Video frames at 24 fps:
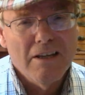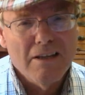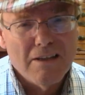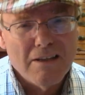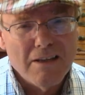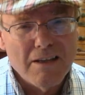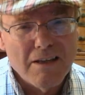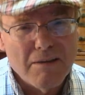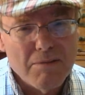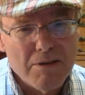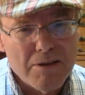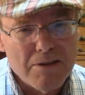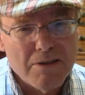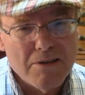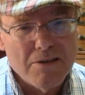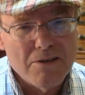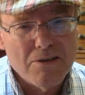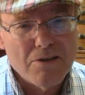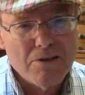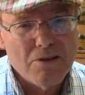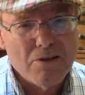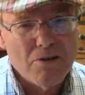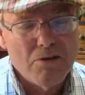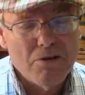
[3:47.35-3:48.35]
Think about these
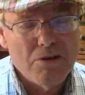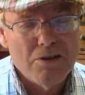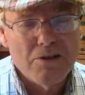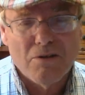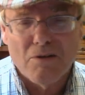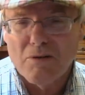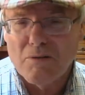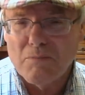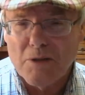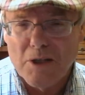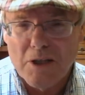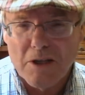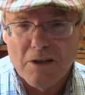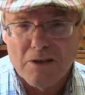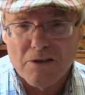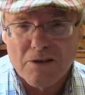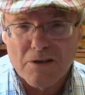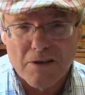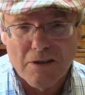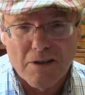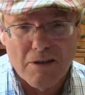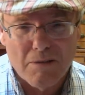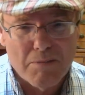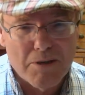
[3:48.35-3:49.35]
stories. Oh my gosh,
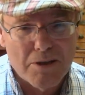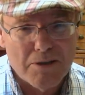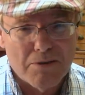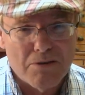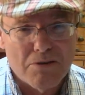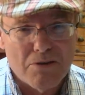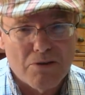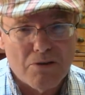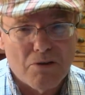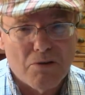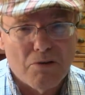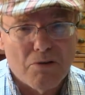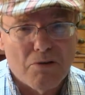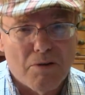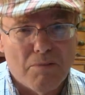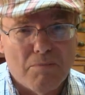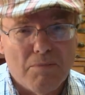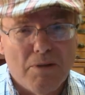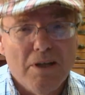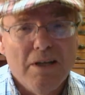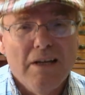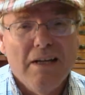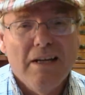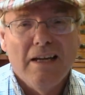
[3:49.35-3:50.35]
think about the storm
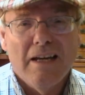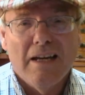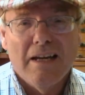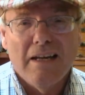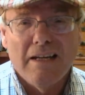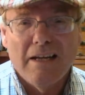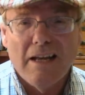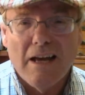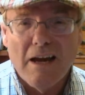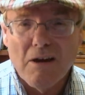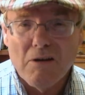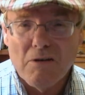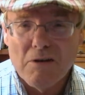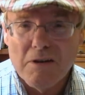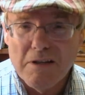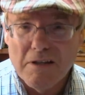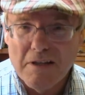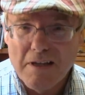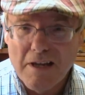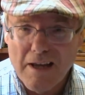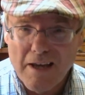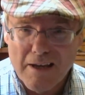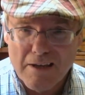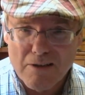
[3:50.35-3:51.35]
and how
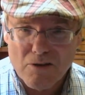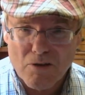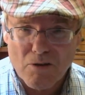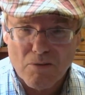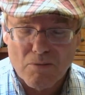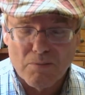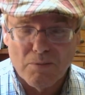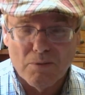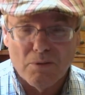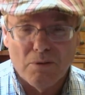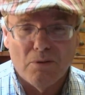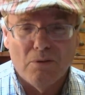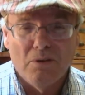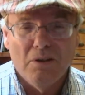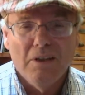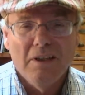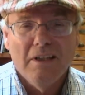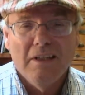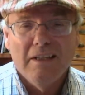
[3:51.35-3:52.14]
inexorable